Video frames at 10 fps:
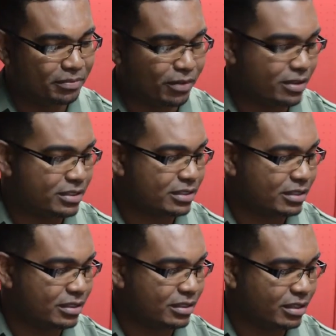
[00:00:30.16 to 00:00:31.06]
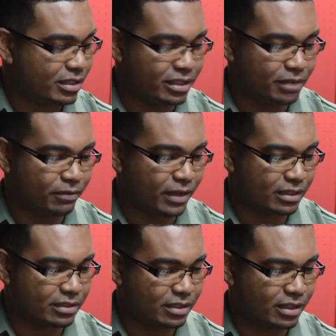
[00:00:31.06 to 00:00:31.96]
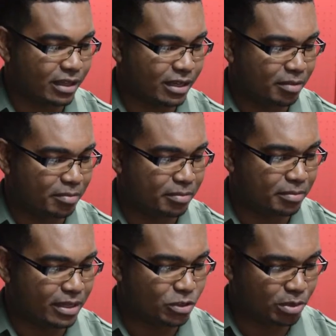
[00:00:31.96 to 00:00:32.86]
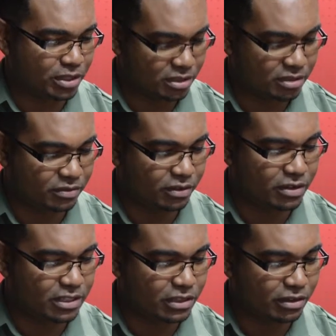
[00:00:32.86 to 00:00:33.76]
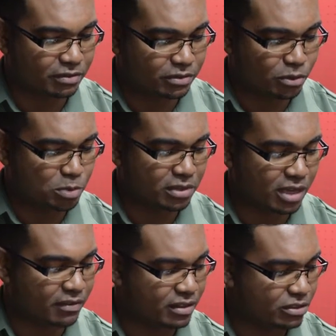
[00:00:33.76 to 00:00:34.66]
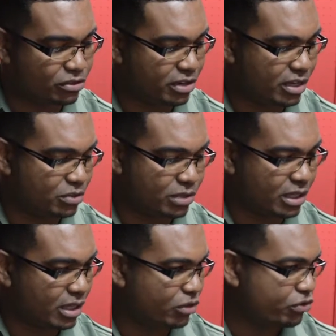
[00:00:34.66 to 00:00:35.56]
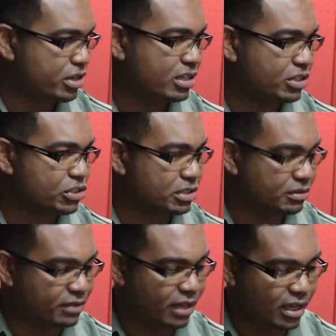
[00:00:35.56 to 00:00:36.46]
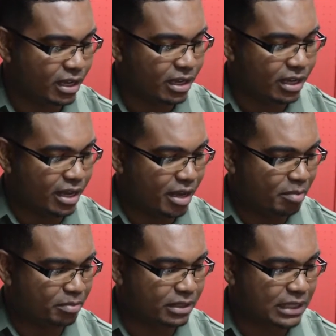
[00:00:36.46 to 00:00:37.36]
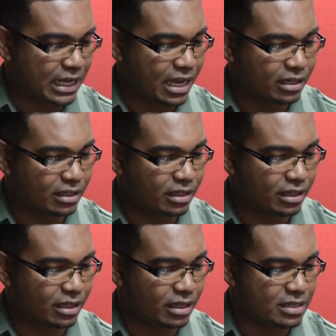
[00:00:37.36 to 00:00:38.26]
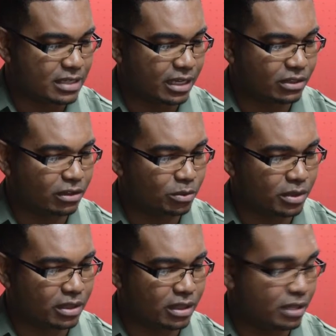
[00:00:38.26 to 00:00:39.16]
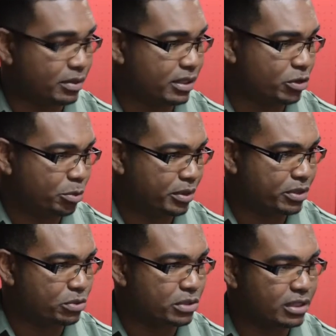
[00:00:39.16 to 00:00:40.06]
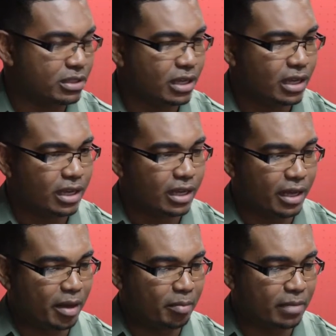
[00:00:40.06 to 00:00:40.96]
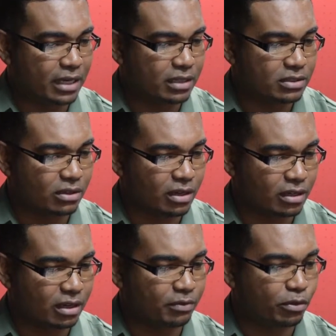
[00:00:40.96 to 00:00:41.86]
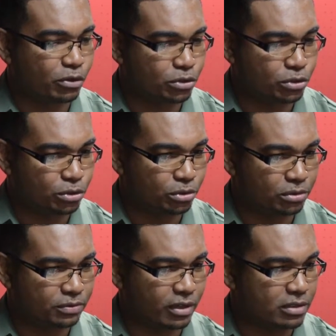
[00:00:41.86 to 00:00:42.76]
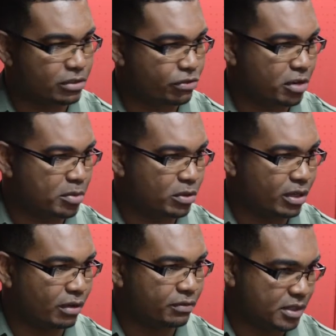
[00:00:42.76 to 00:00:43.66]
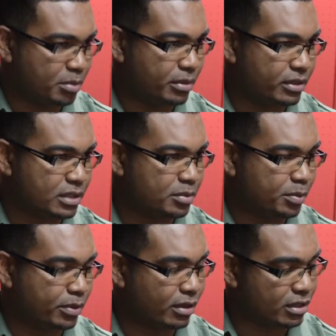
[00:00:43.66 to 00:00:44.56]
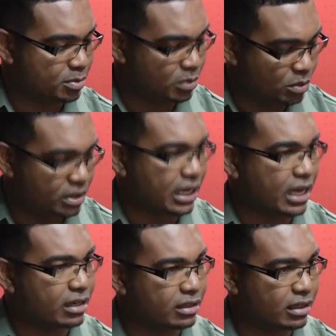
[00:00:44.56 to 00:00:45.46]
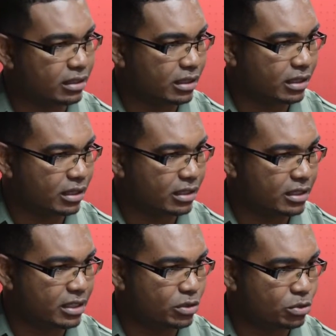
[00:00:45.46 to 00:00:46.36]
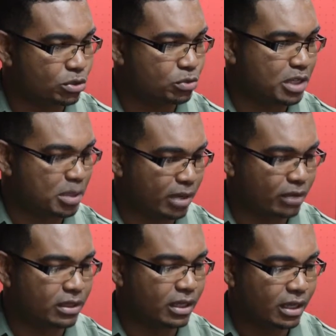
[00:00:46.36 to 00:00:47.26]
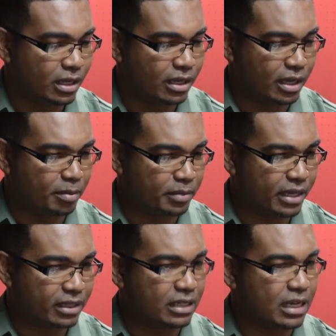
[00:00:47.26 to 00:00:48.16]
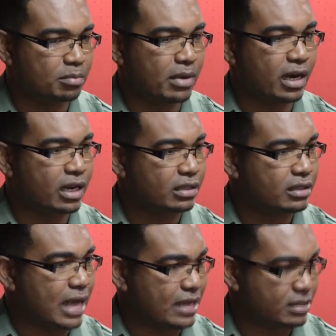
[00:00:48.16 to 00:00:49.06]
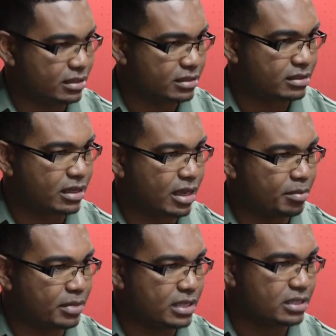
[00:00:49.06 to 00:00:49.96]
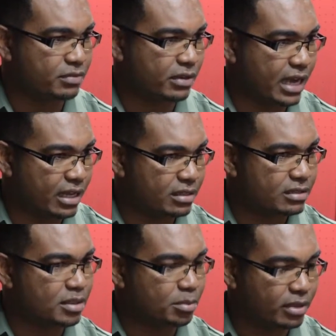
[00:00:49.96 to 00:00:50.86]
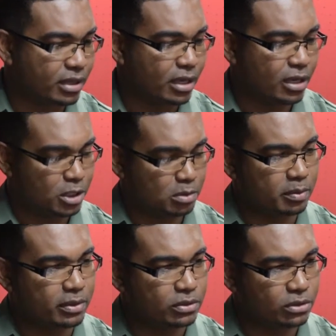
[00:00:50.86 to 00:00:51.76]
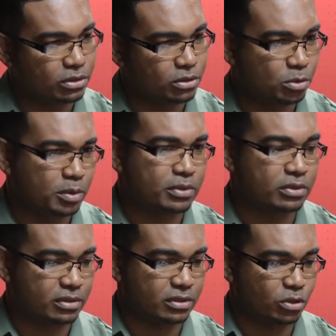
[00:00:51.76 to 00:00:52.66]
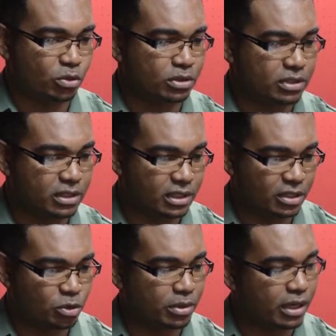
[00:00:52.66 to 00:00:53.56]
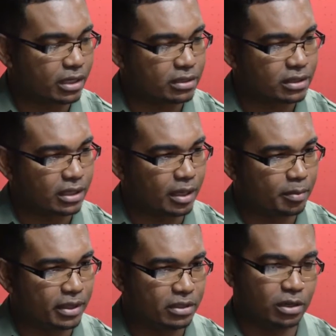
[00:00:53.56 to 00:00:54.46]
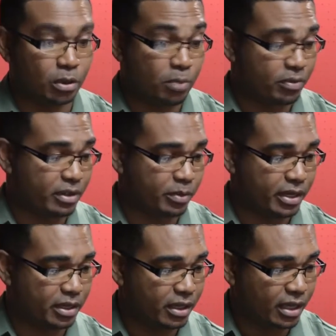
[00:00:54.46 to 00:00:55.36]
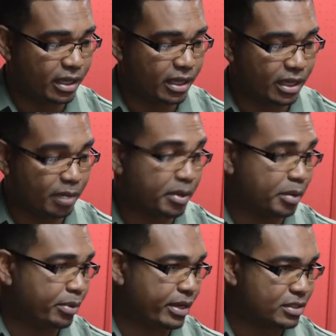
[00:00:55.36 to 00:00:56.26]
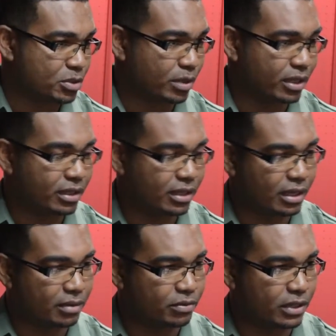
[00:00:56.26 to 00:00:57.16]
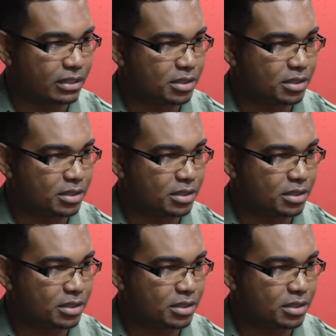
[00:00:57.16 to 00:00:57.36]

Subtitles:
Forest, the FLEGT, as you mentioned, Forest Law Enforcement, Governance and Trade, is really a trade initiative that Guyana signed on with the European Union, and it is all in an effort to foster trade of timber and timber products between Guyana and the EU. So it's really about getting that market access easier for Guyanese timber to be able to go into the EU market, and hopefully we get a better price as well for that